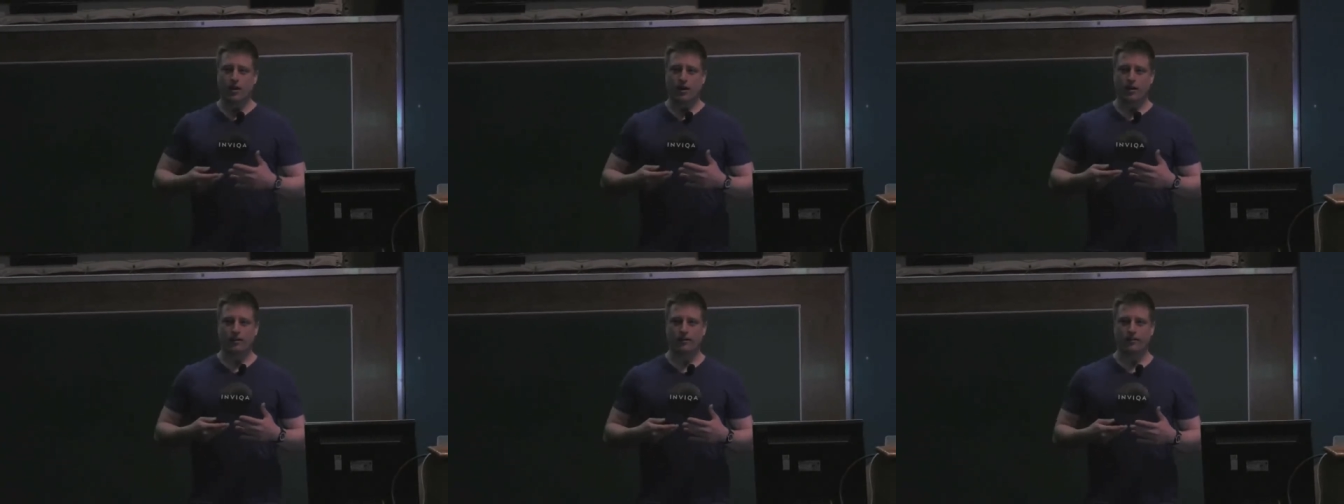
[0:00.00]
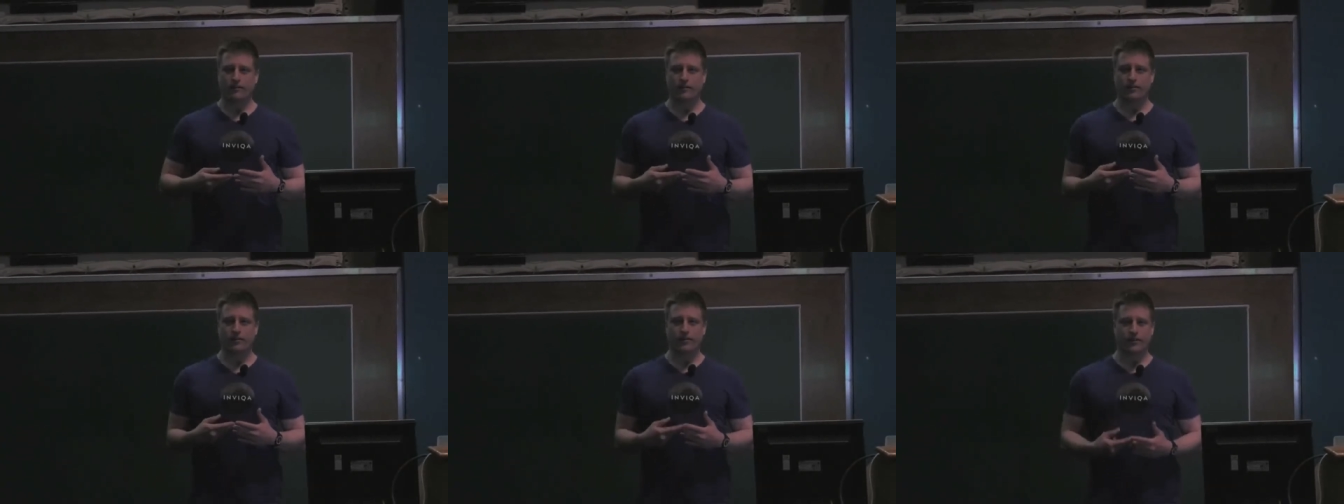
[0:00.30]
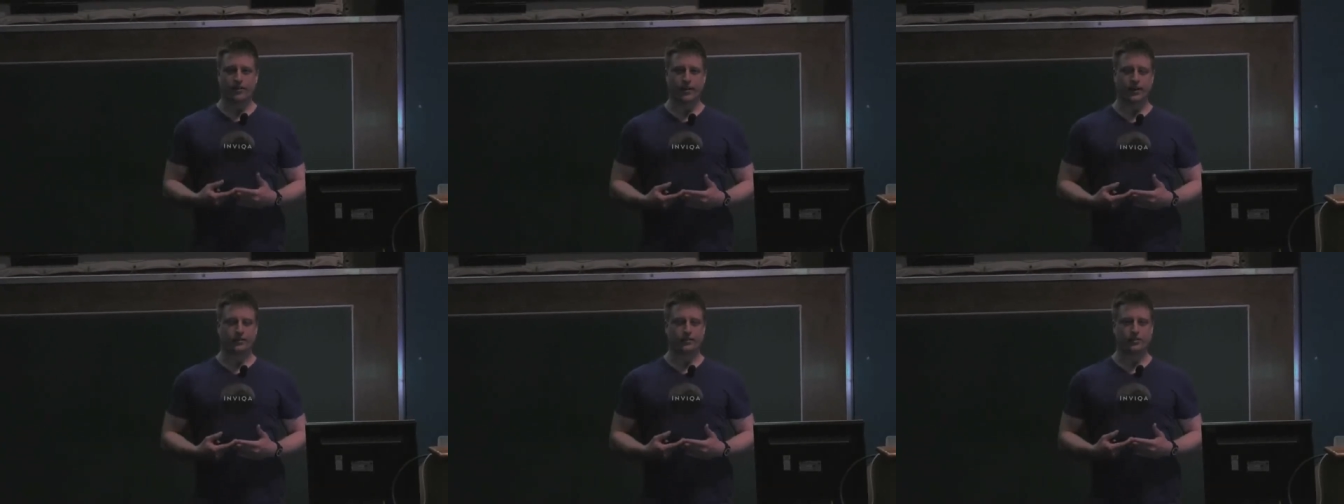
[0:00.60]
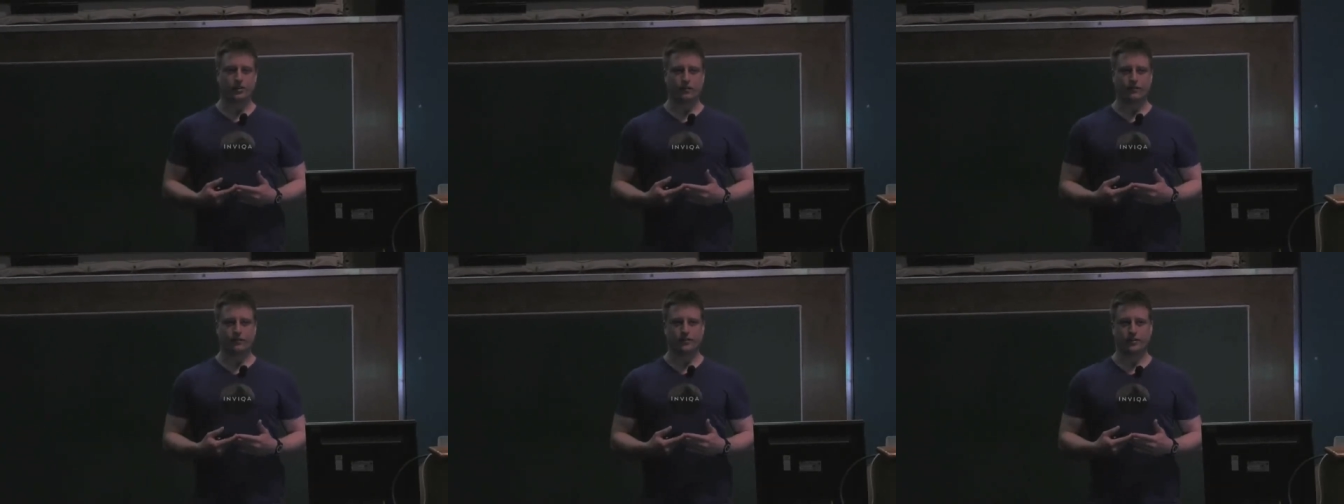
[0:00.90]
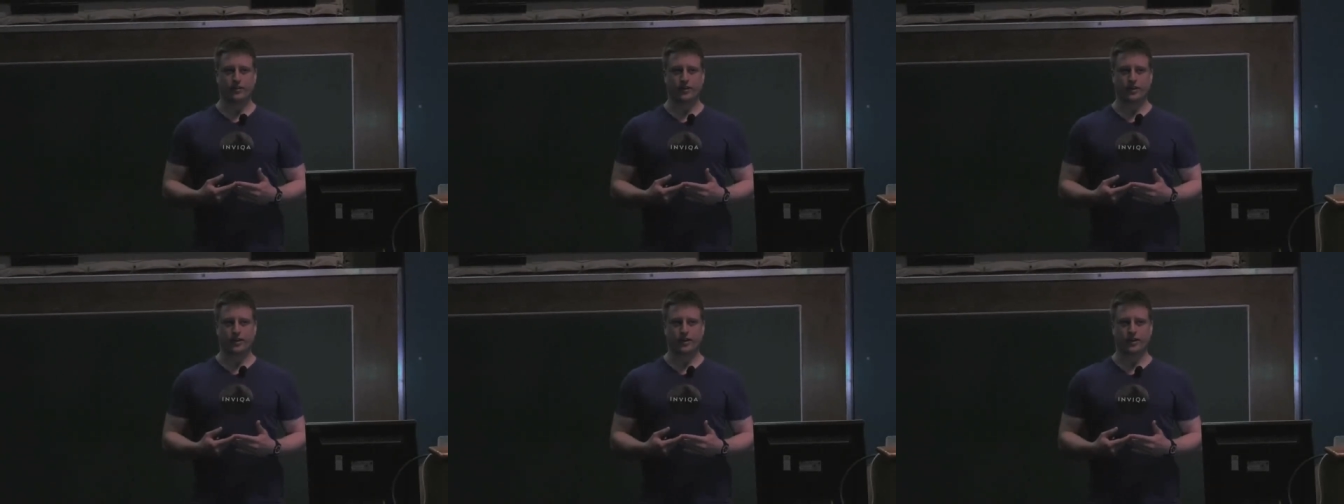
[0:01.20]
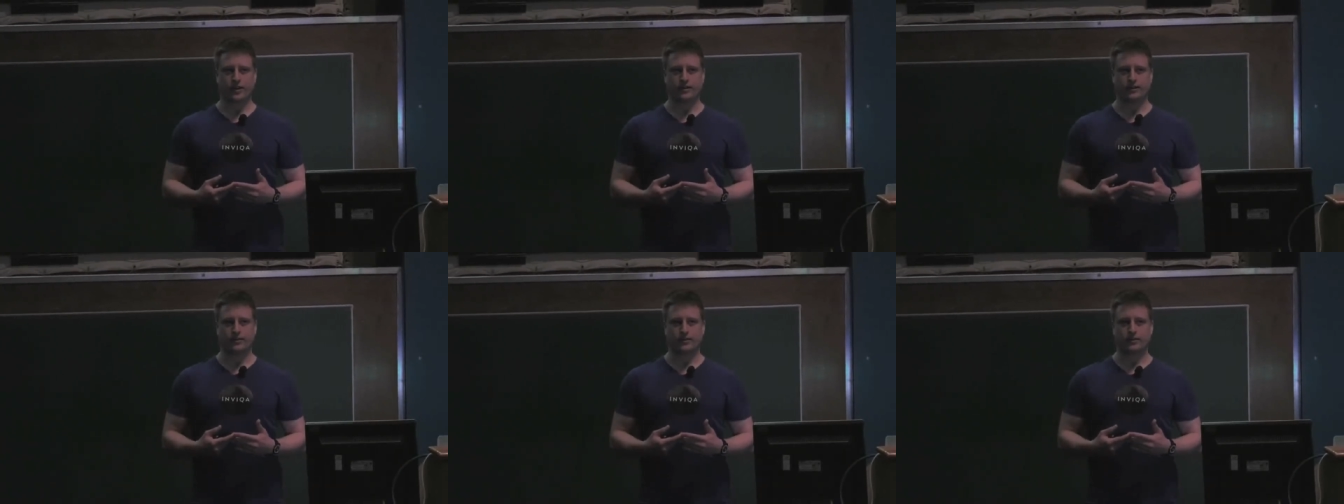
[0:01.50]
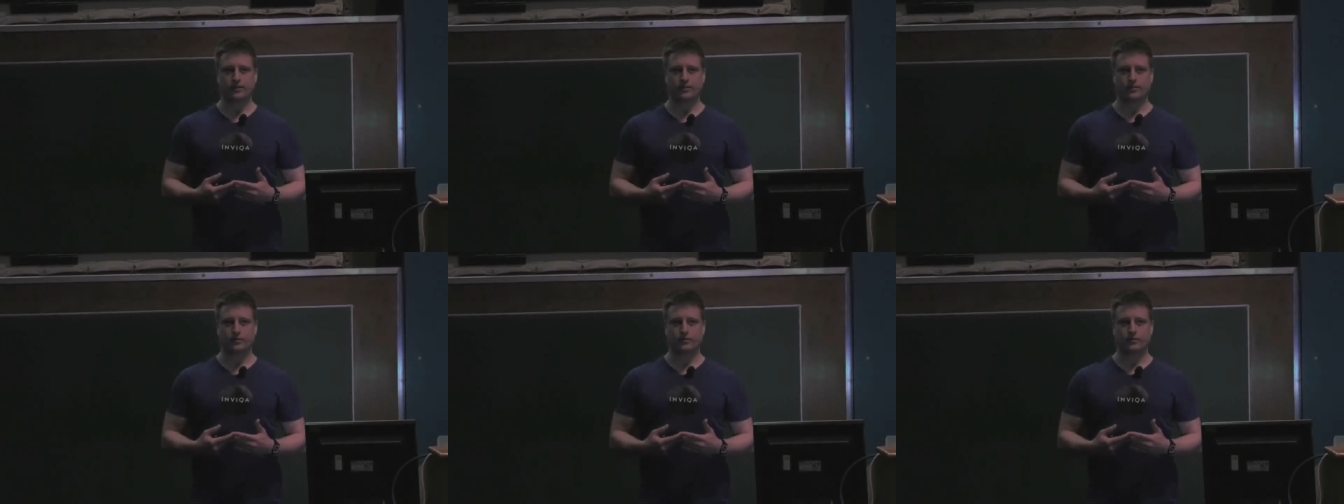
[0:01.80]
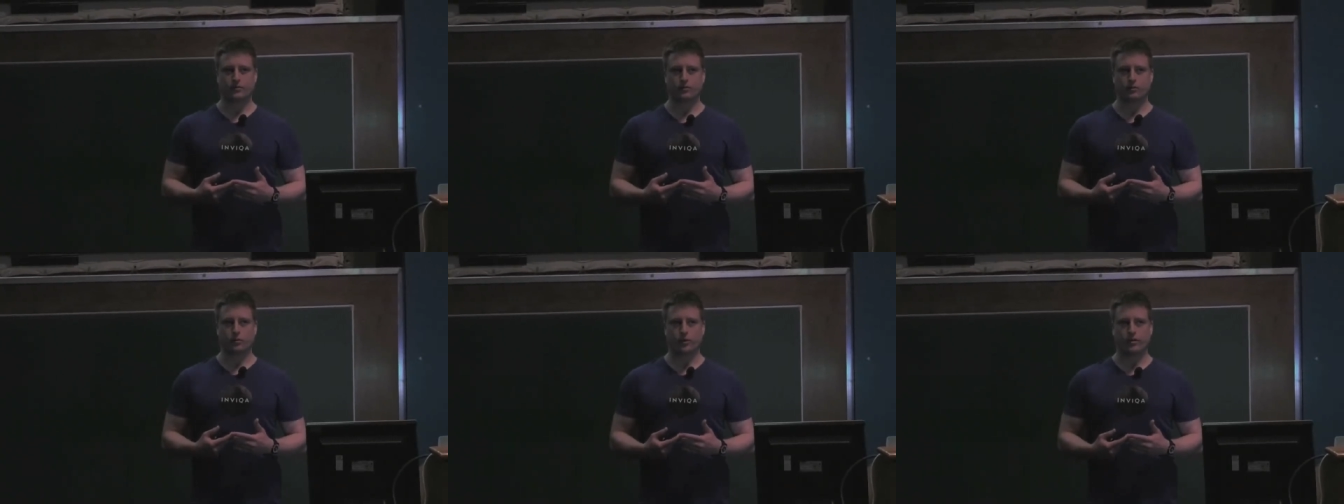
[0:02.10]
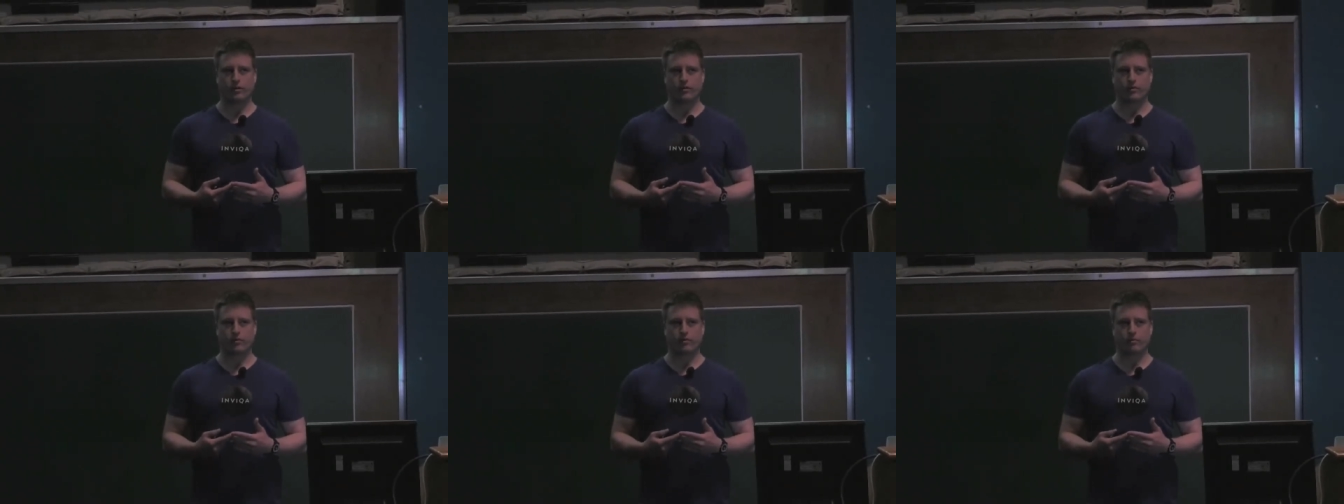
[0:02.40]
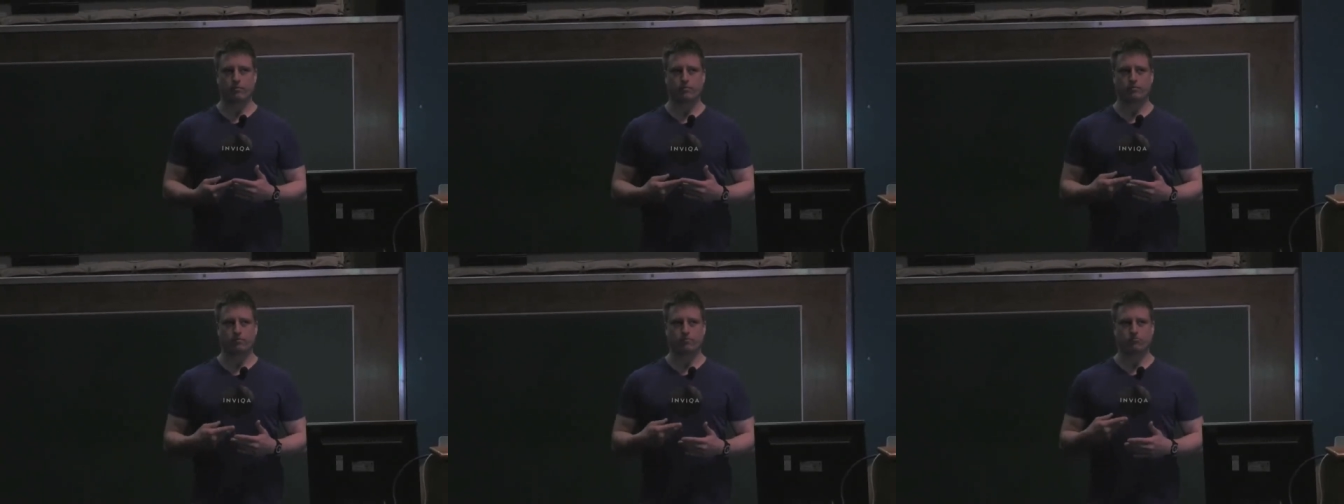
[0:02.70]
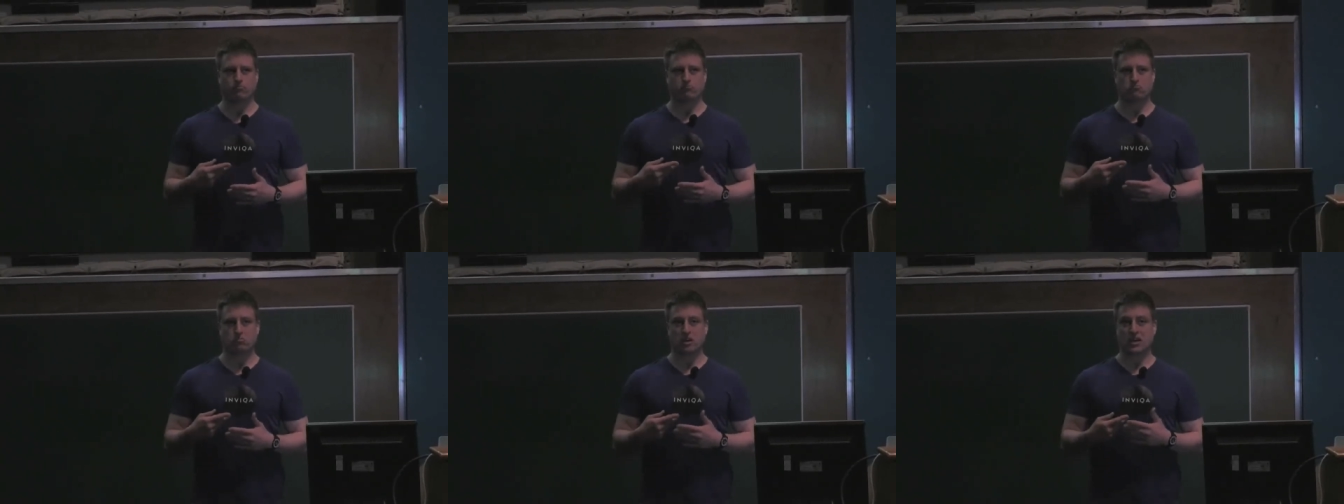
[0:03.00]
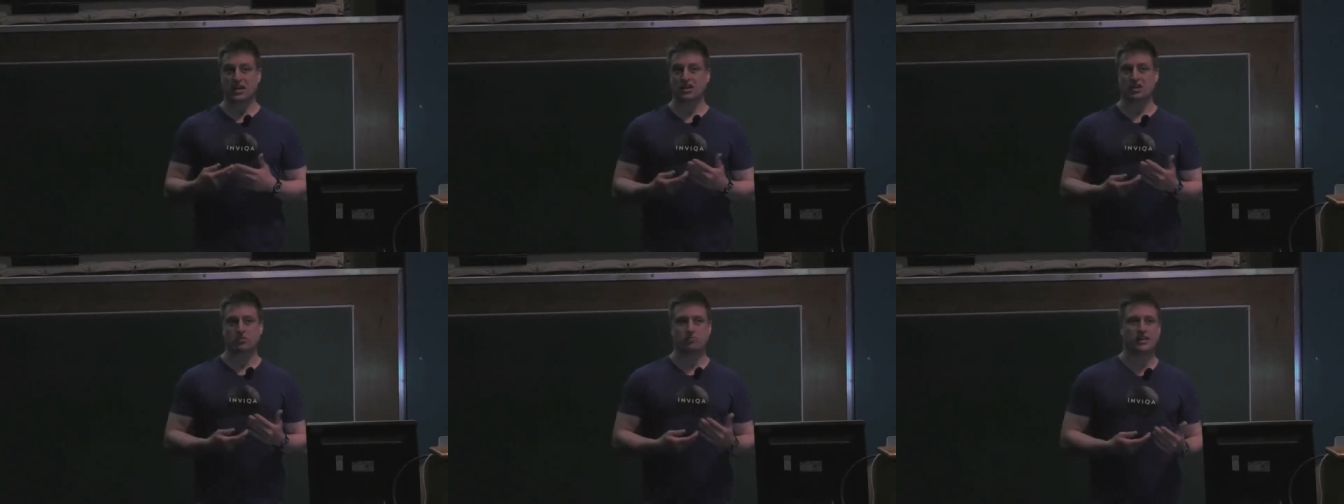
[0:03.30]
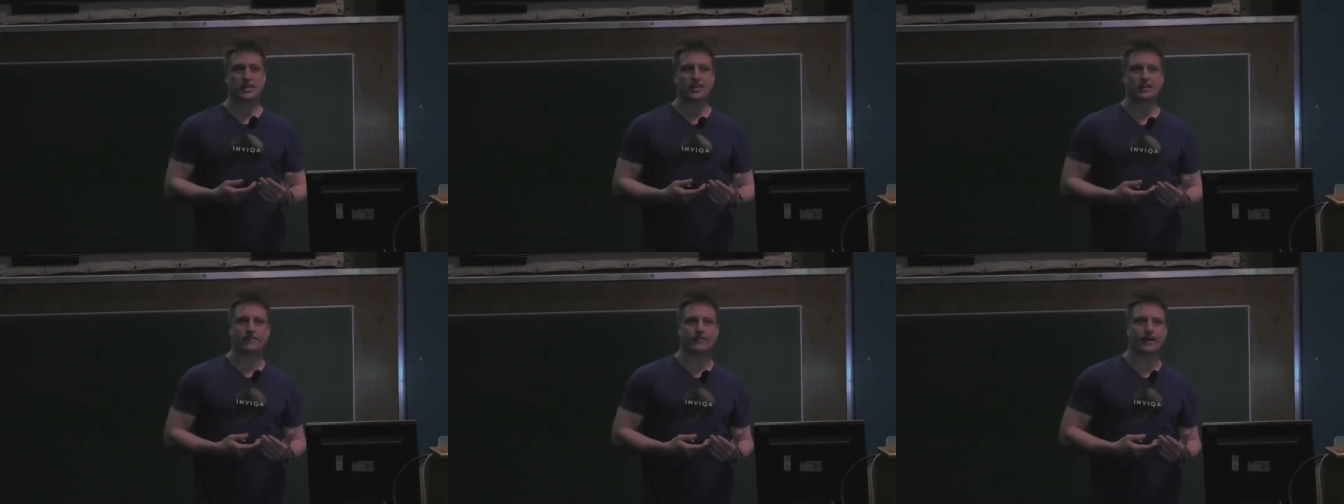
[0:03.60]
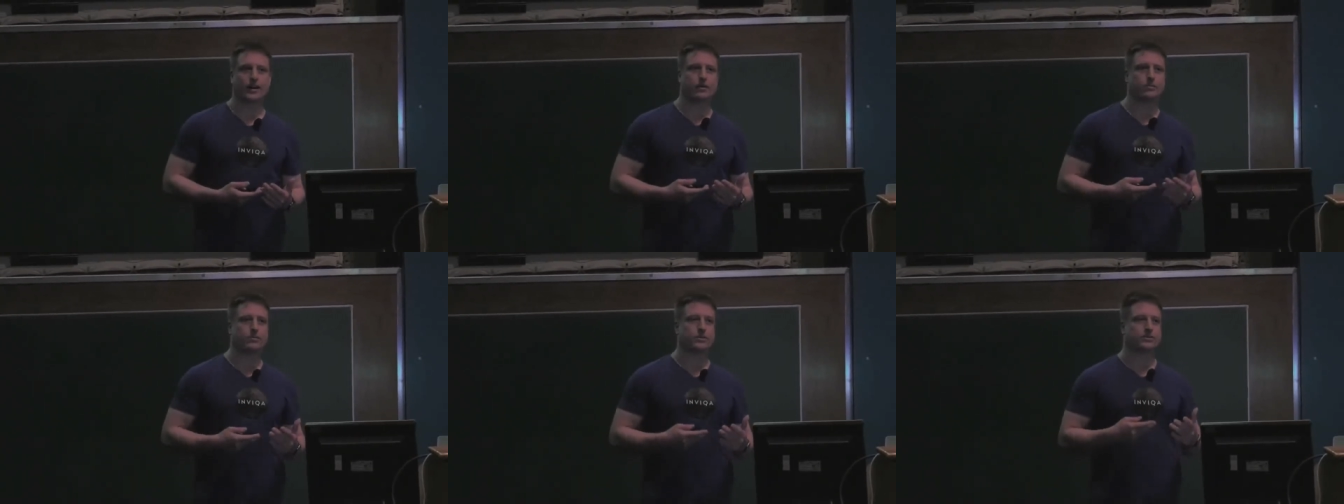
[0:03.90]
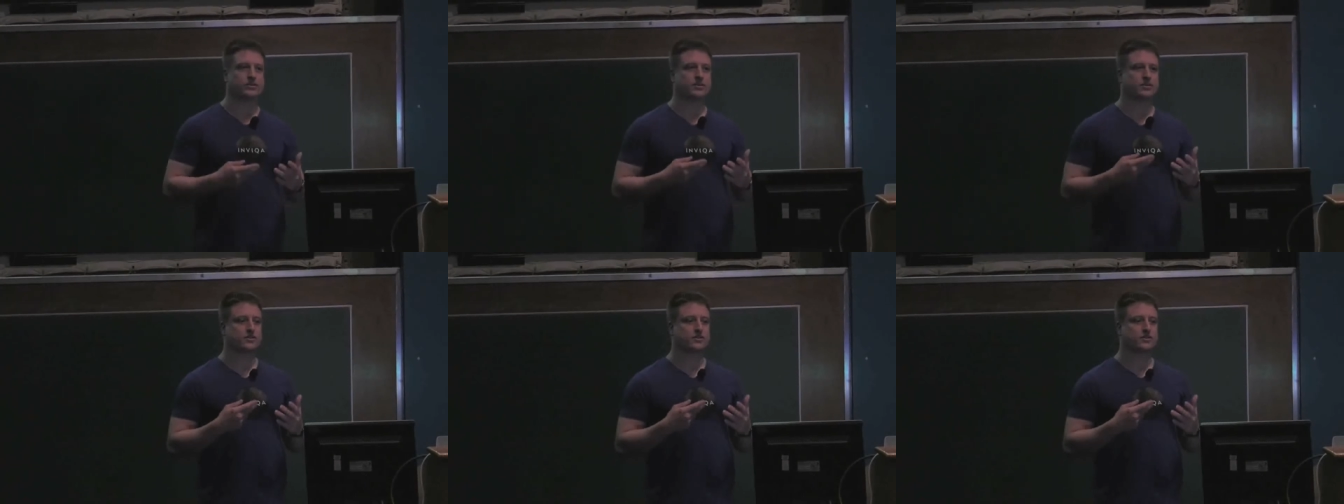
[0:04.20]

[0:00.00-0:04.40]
And I find that that's often the case with PHP developers.